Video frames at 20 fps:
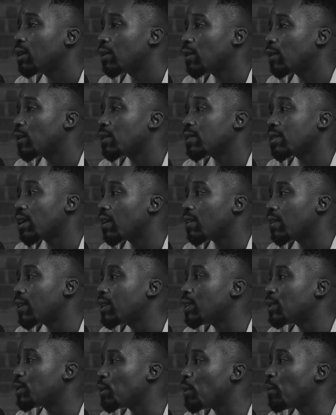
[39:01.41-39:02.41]
because I
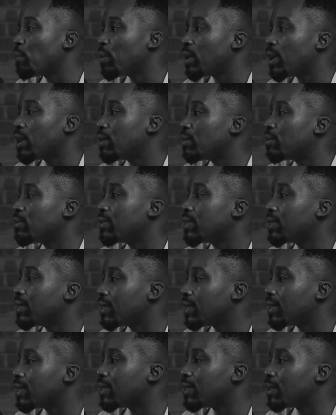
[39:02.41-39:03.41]
really do believe
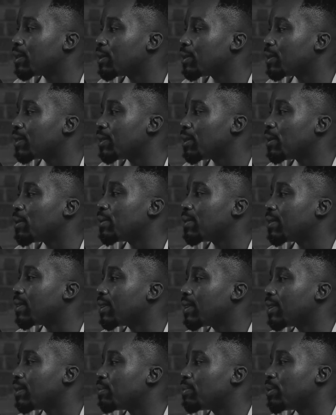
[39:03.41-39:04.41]
in
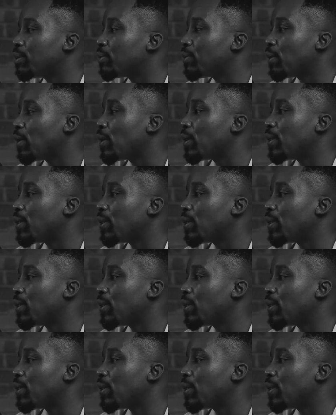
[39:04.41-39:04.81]
before